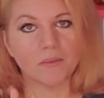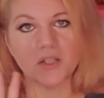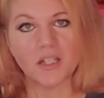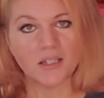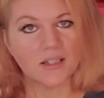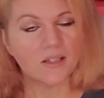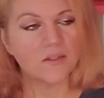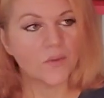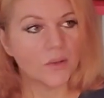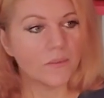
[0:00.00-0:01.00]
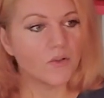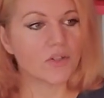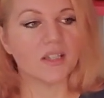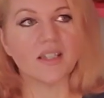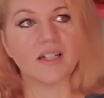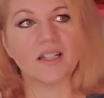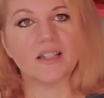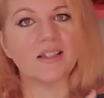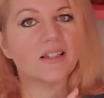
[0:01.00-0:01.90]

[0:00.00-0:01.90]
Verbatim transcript: She gets severe motion sickness,